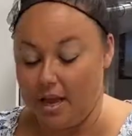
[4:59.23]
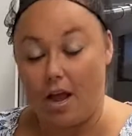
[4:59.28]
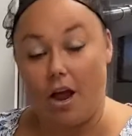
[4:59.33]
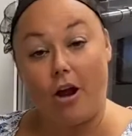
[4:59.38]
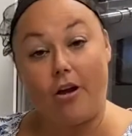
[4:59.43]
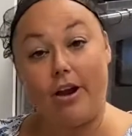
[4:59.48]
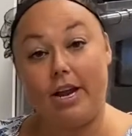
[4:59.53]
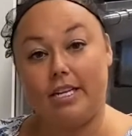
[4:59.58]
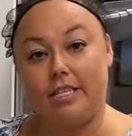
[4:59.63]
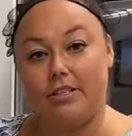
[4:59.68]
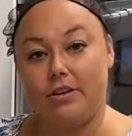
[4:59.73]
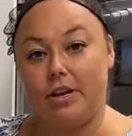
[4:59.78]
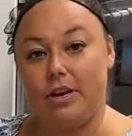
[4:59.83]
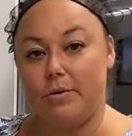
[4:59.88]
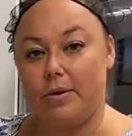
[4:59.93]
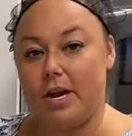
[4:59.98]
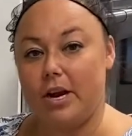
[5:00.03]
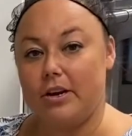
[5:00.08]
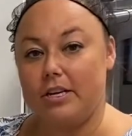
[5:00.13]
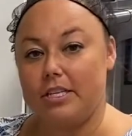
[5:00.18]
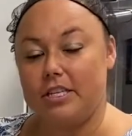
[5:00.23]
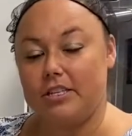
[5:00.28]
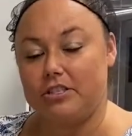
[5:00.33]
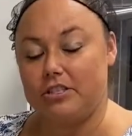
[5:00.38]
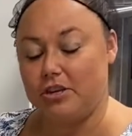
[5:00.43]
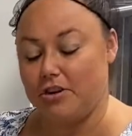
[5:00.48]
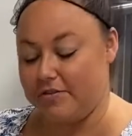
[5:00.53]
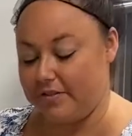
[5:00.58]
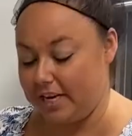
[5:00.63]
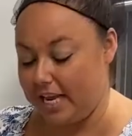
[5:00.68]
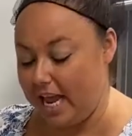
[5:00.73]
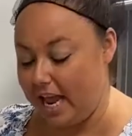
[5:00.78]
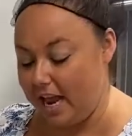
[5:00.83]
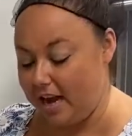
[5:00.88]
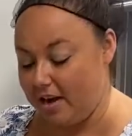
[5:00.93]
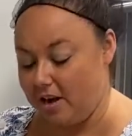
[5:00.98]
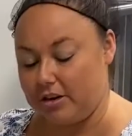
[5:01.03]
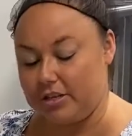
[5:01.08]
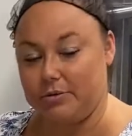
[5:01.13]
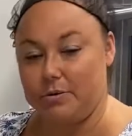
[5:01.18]
All right, so here we are at the stove again.
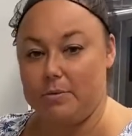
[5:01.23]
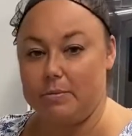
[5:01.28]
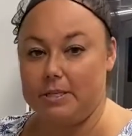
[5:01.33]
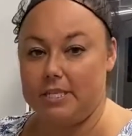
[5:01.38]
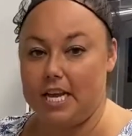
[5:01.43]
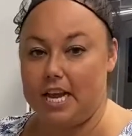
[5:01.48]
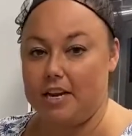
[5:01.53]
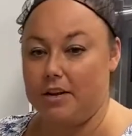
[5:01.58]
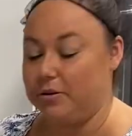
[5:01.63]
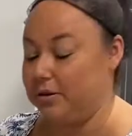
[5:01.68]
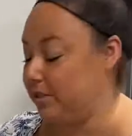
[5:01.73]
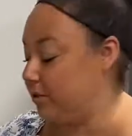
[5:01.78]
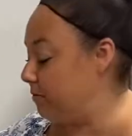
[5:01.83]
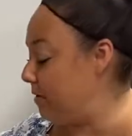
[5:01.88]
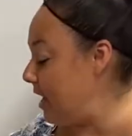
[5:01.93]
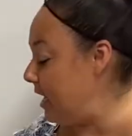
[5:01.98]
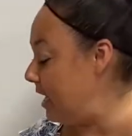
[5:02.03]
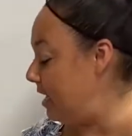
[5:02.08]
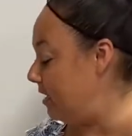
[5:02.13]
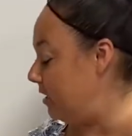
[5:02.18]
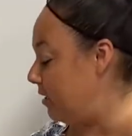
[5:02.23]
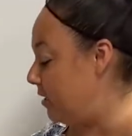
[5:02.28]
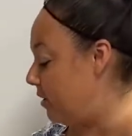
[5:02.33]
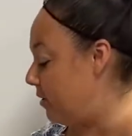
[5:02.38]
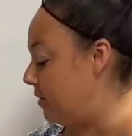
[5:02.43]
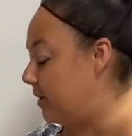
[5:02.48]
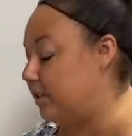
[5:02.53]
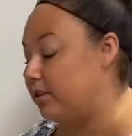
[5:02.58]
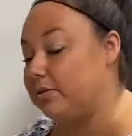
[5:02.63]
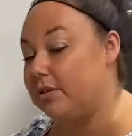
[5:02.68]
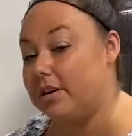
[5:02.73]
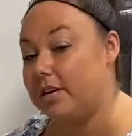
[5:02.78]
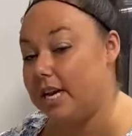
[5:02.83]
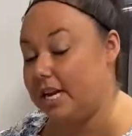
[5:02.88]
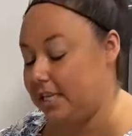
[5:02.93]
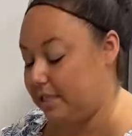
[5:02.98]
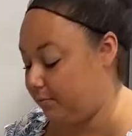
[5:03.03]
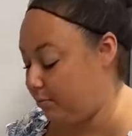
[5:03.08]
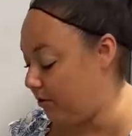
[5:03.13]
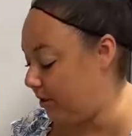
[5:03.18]
Our sweet potato is ready to go into our
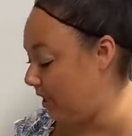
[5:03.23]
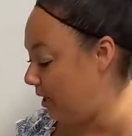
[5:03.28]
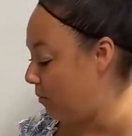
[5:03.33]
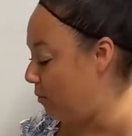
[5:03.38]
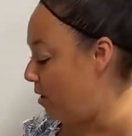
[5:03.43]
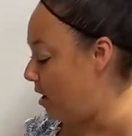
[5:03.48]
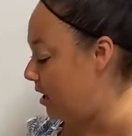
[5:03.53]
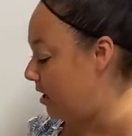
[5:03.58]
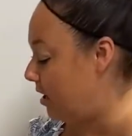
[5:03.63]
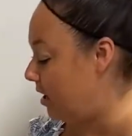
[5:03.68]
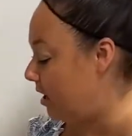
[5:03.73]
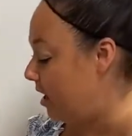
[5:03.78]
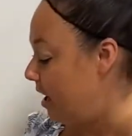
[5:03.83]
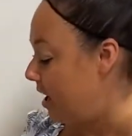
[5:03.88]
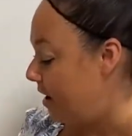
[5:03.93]
nice boiling water.